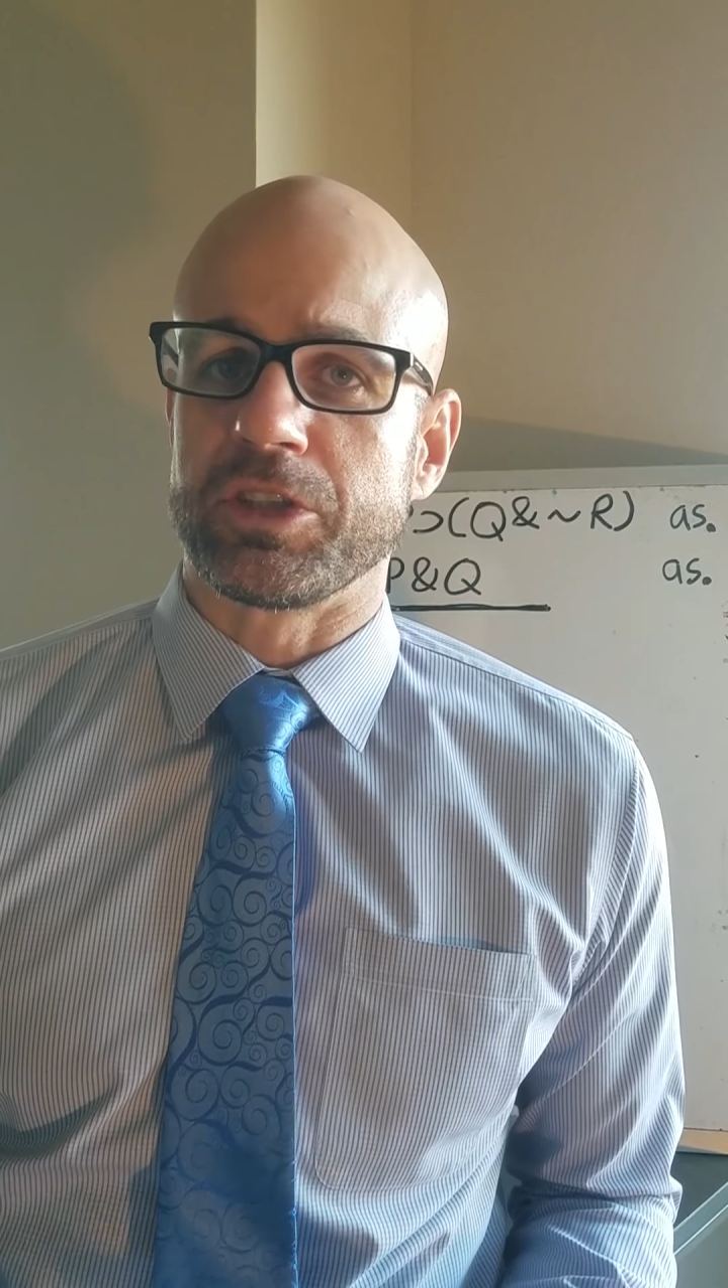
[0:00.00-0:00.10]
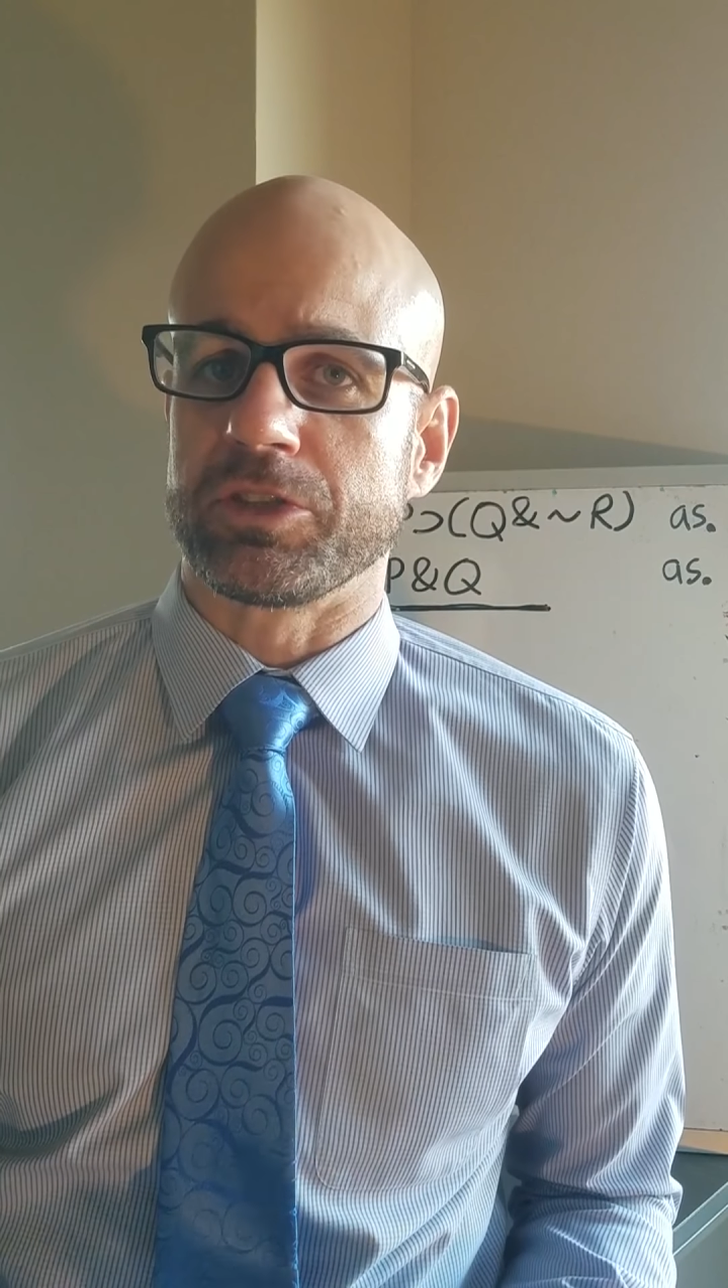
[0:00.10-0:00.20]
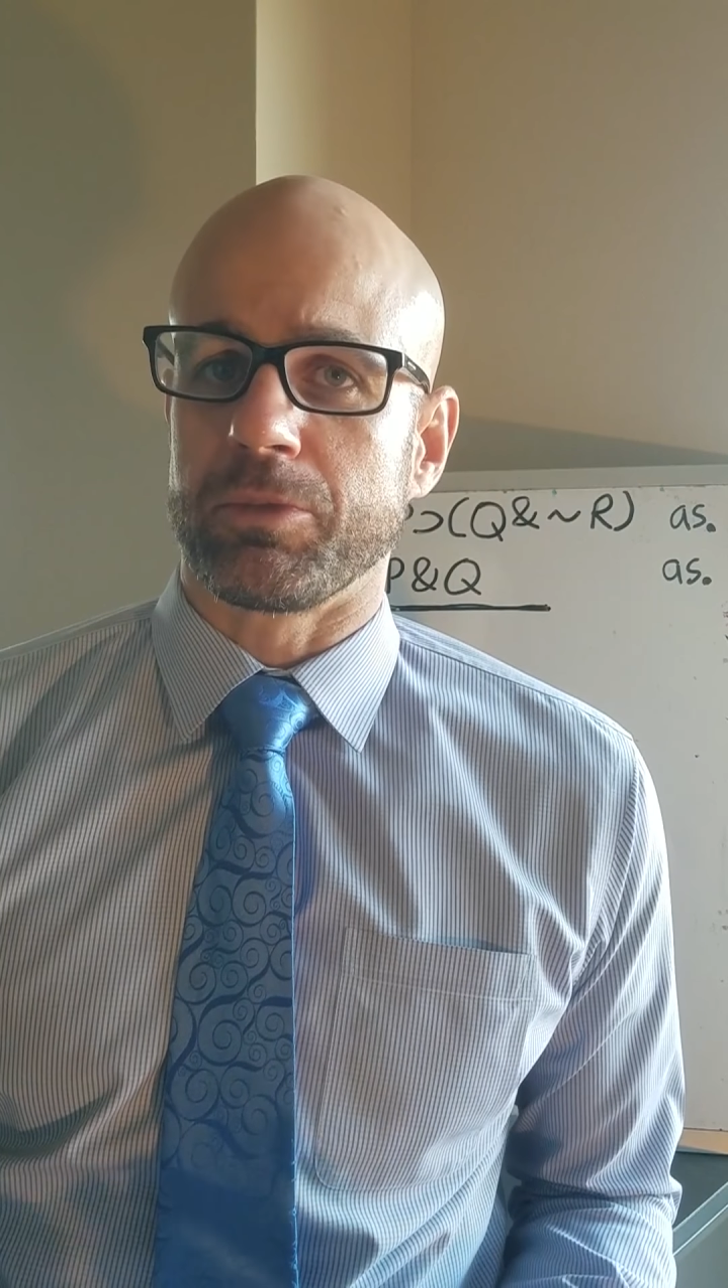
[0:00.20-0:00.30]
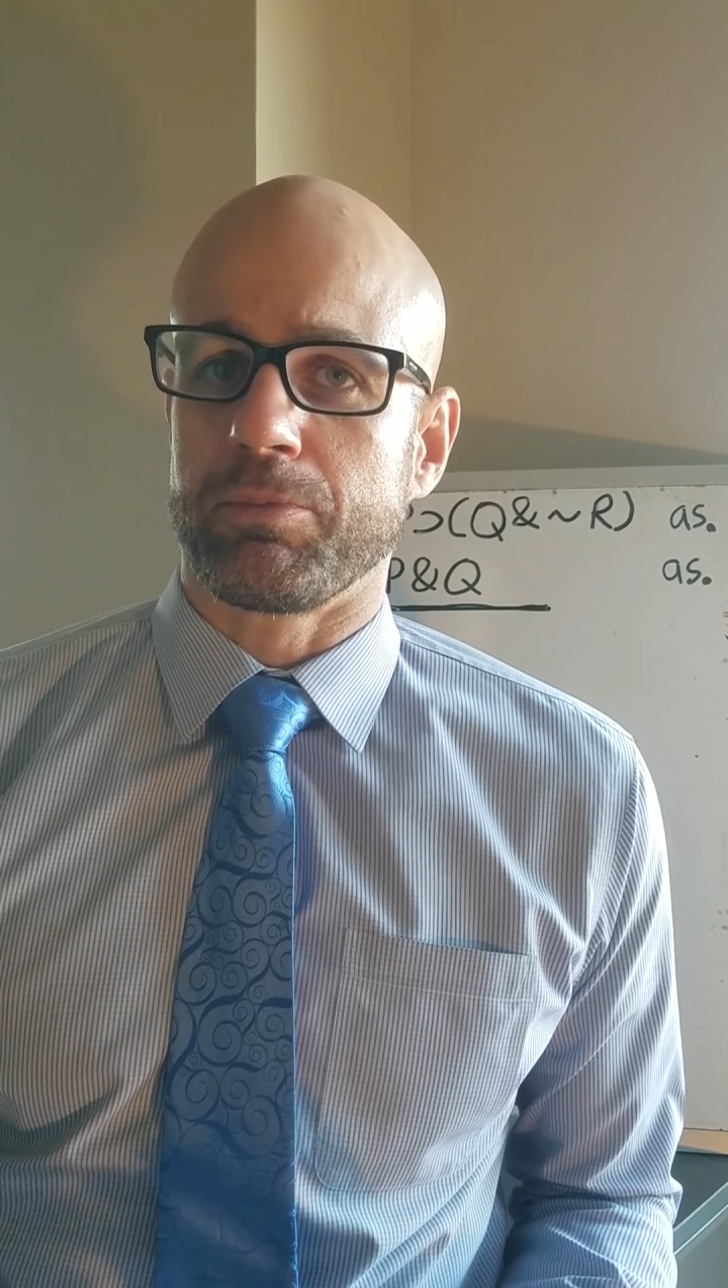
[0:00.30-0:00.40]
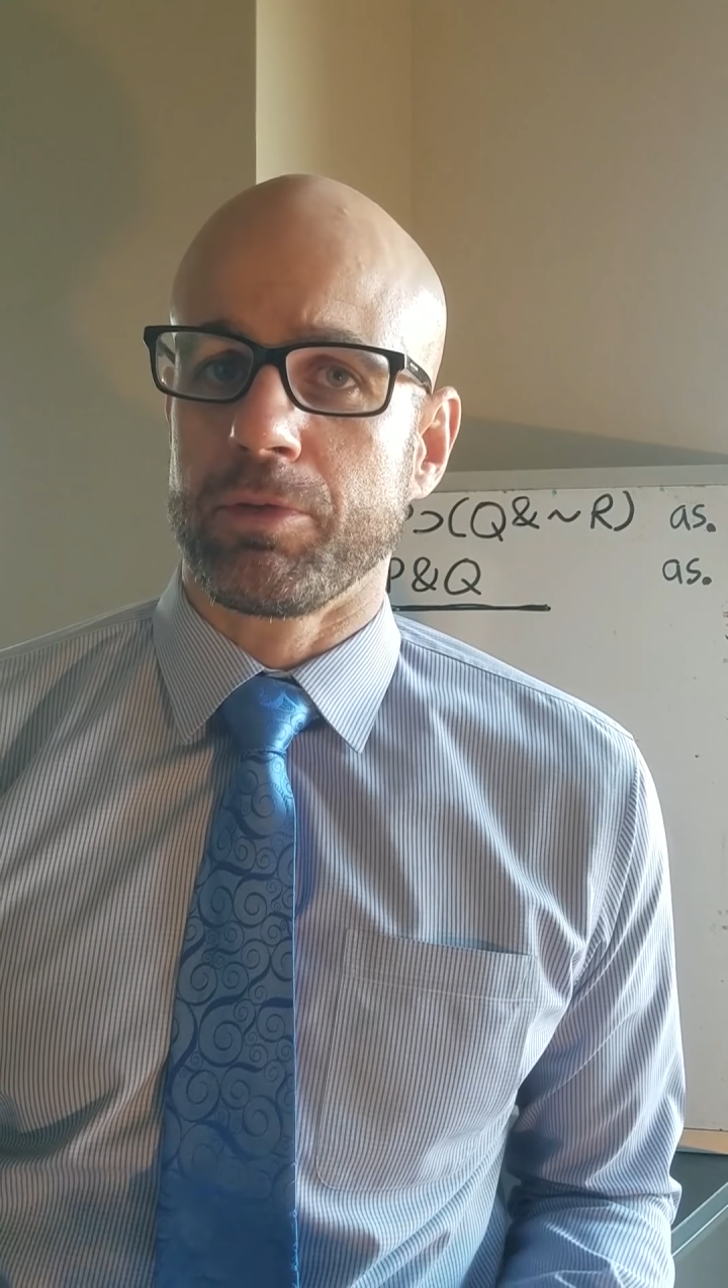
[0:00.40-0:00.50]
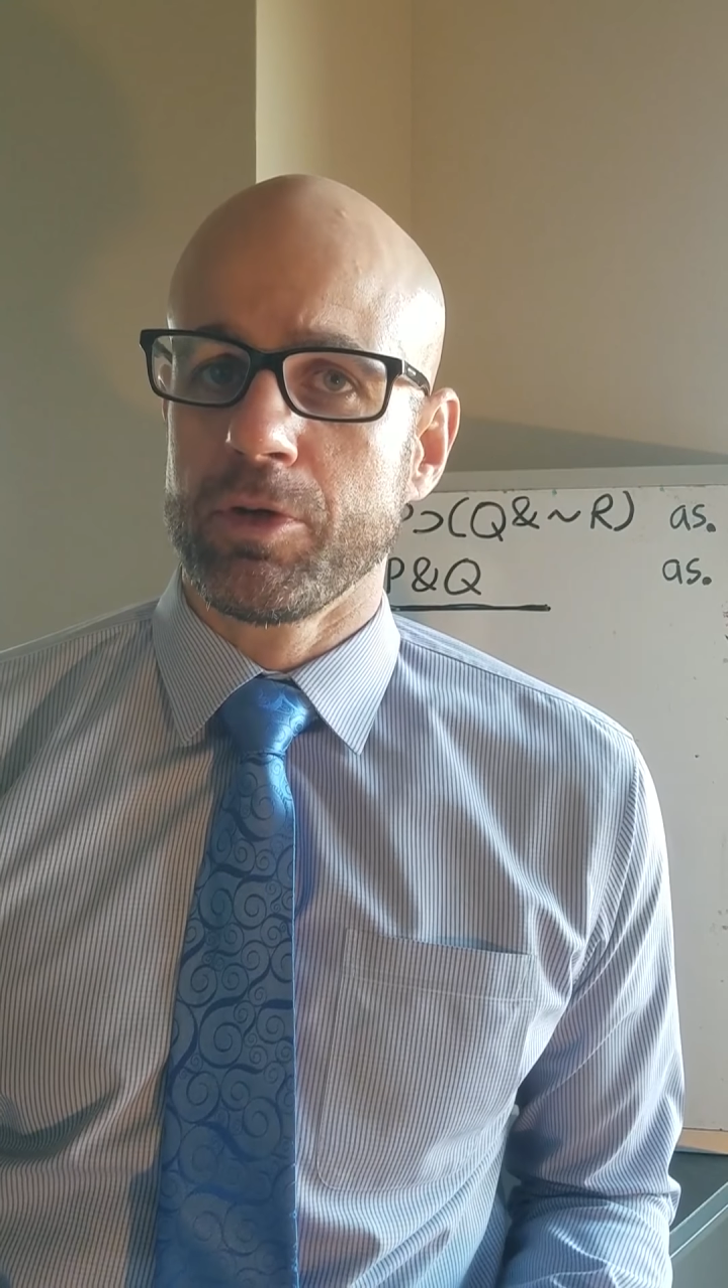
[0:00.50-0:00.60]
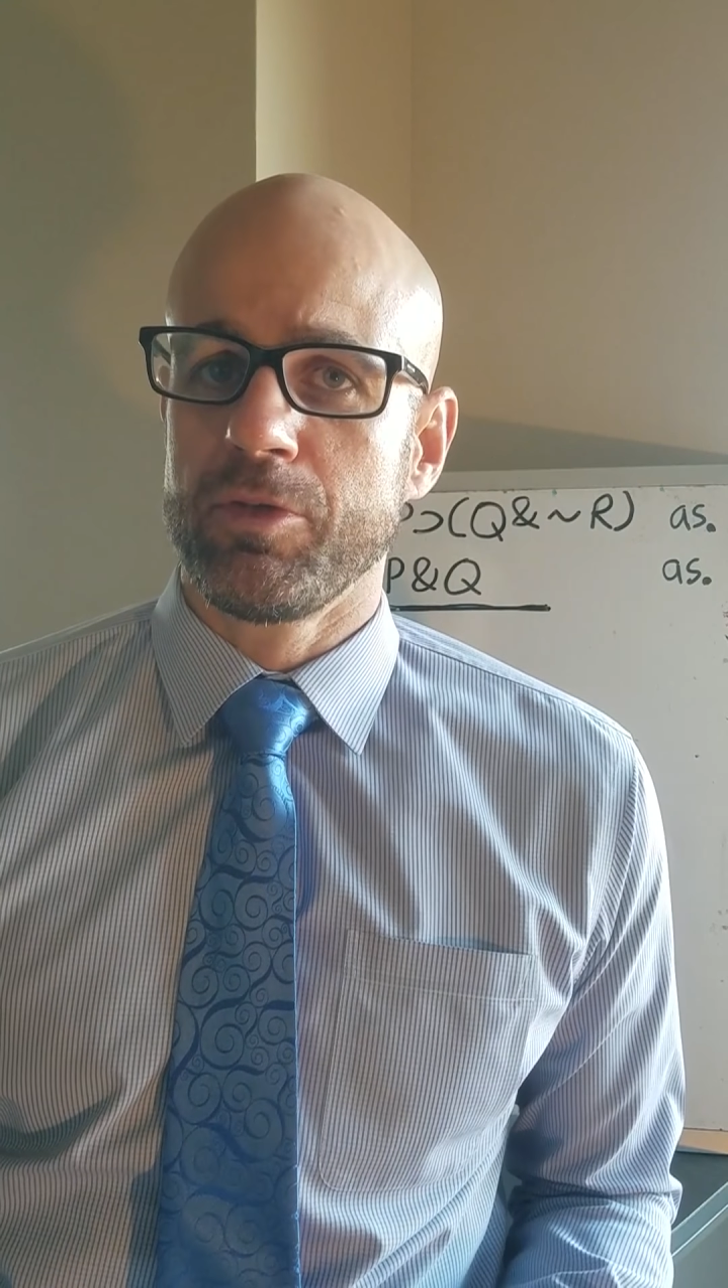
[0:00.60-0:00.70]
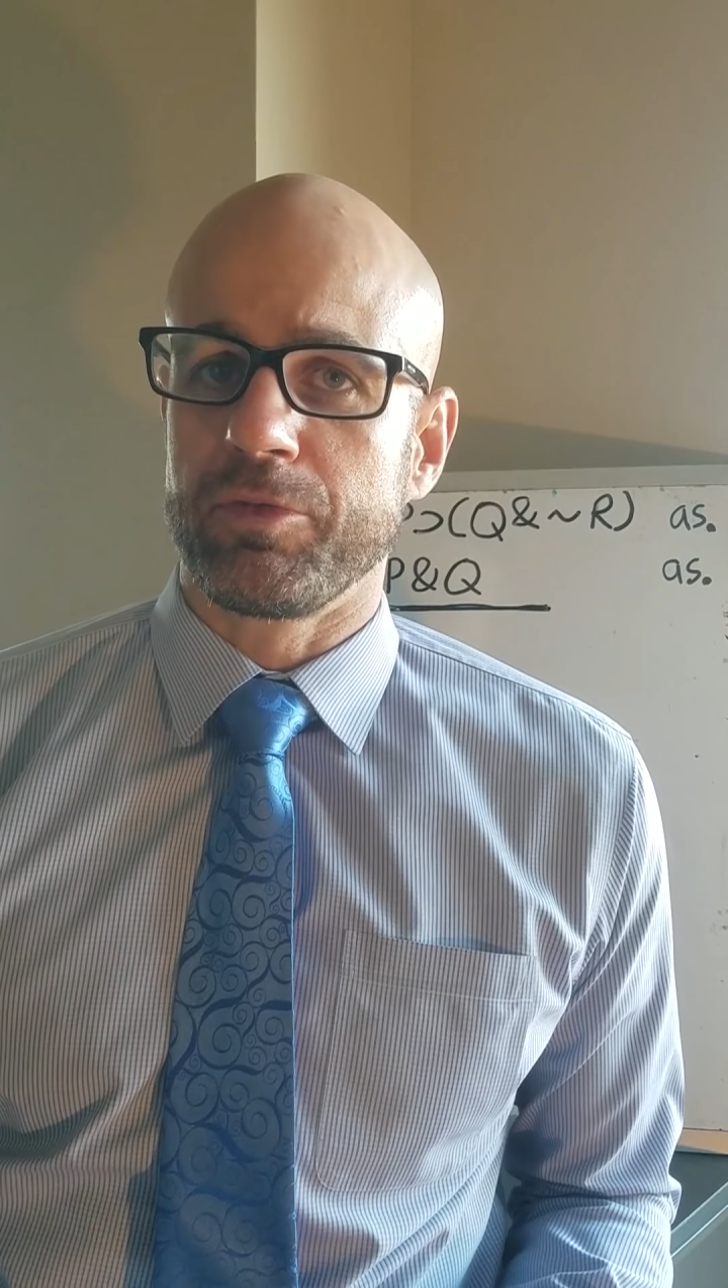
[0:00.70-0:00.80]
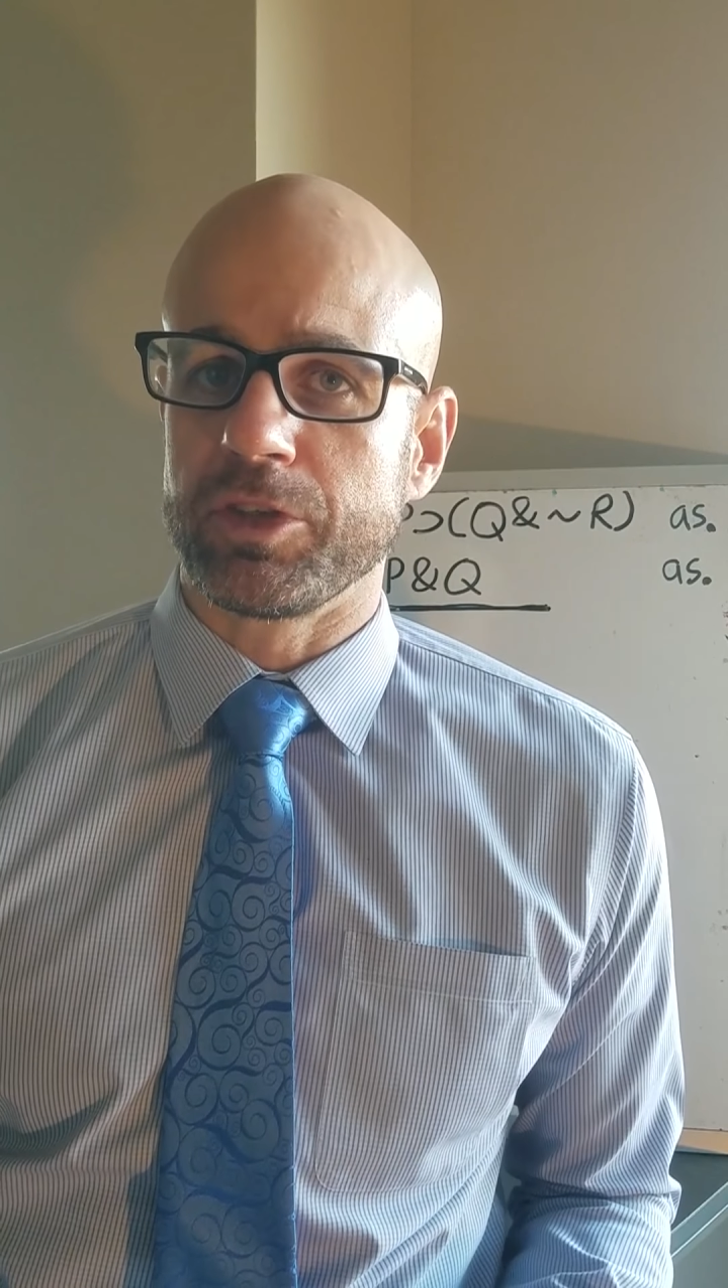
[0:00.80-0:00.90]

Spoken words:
as a proof